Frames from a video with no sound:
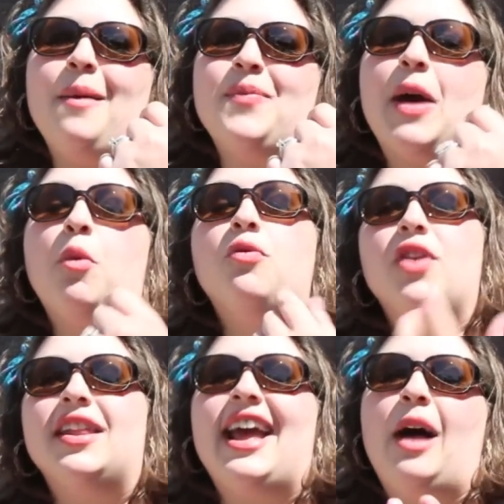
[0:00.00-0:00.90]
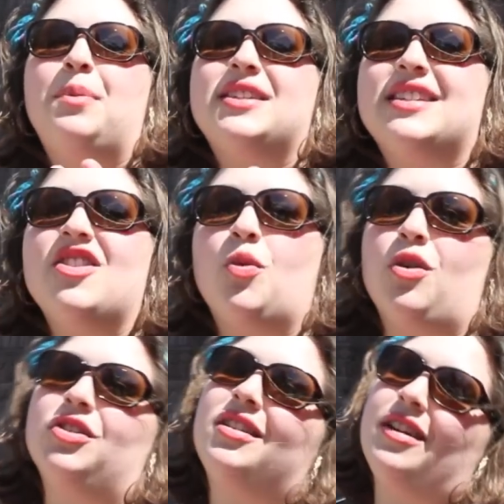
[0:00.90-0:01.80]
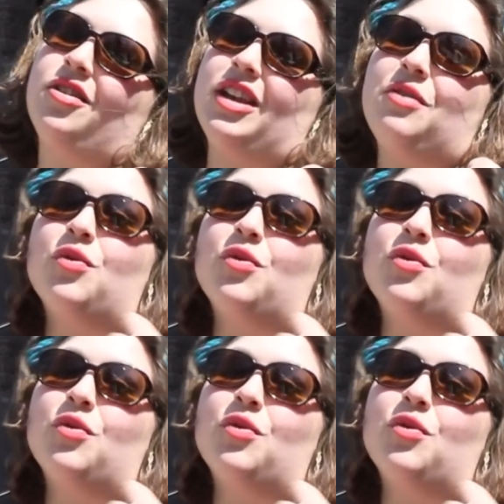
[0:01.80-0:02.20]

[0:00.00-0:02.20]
That will really help us see the world clearly,